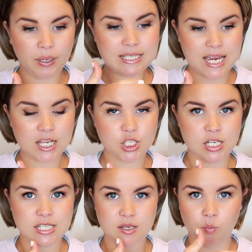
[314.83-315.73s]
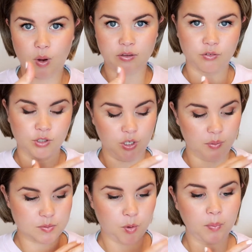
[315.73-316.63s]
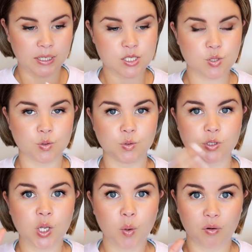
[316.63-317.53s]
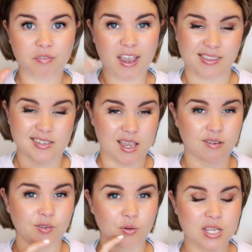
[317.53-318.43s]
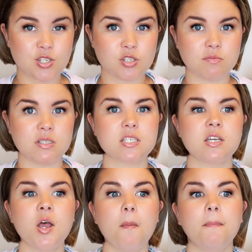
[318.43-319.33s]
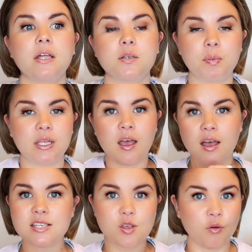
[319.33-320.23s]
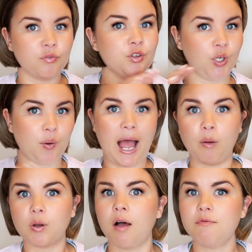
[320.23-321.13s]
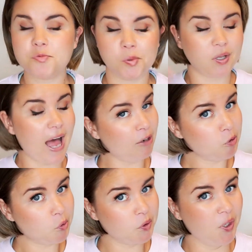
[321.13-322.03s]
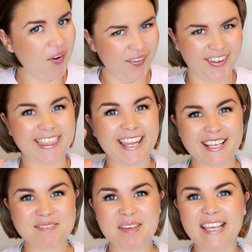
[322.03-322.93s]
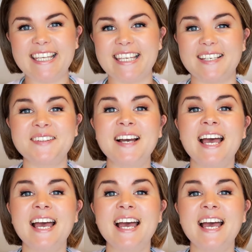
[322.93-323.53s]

it attaches and whether, you know, it's properly installed will affect the sound of your instrument, but because of, you know, how comfortable and or not they can make you,